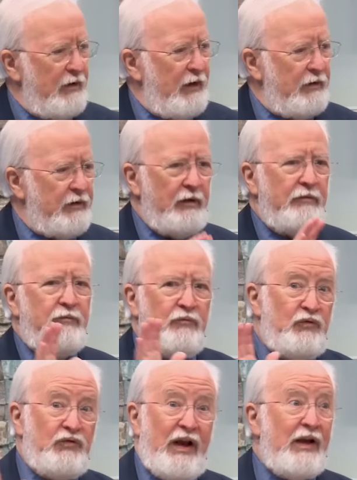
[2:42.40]
and
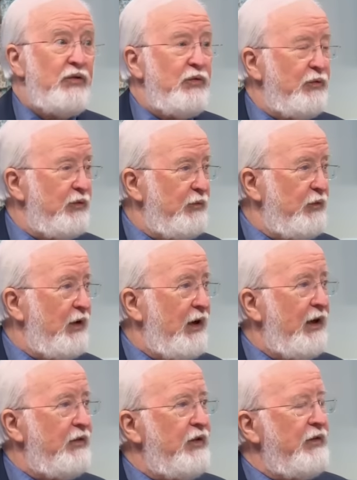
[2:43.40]
statues of giants,